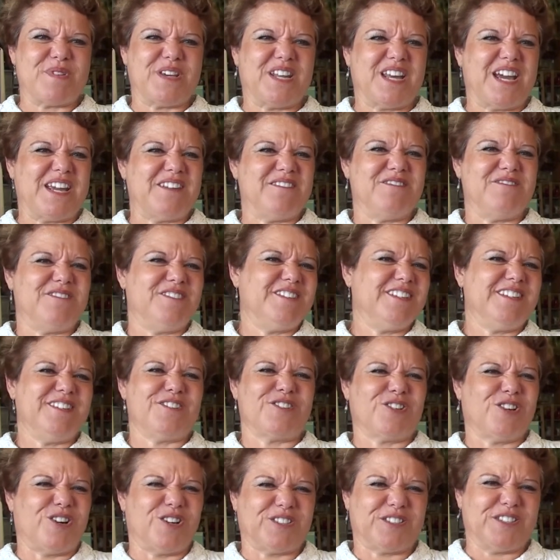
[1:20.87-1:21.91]
and I didn't
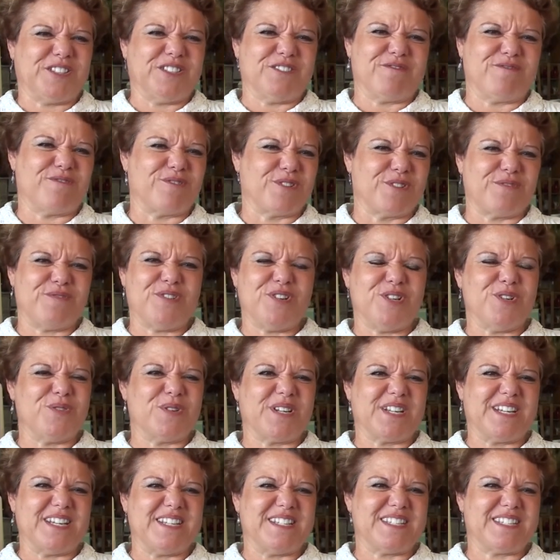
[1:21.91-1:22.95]
talk to him for a few
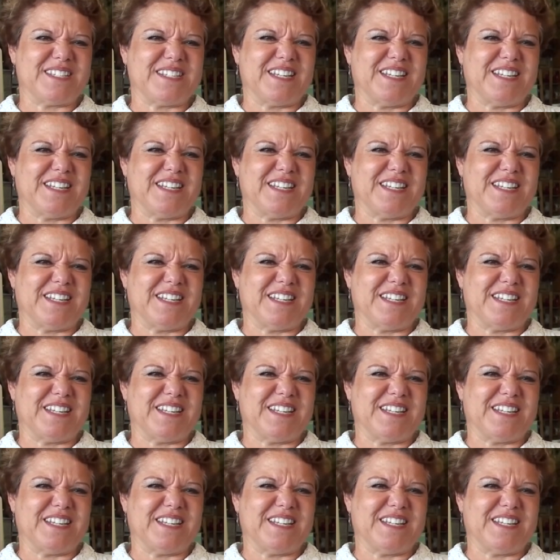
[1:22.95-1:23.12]
days.